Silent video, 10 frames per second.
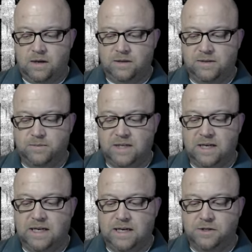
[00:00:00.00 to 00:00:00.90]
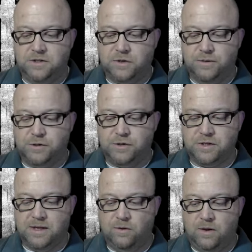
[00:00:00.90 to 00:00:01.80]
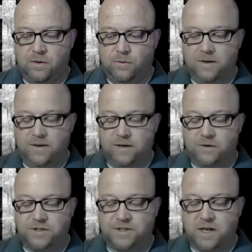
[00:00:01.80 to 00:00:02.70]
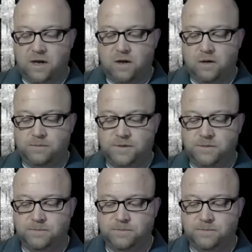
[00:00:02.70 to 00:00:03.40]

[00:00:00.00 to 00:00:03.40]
Some secondary scriptures to go along with it are Psalm.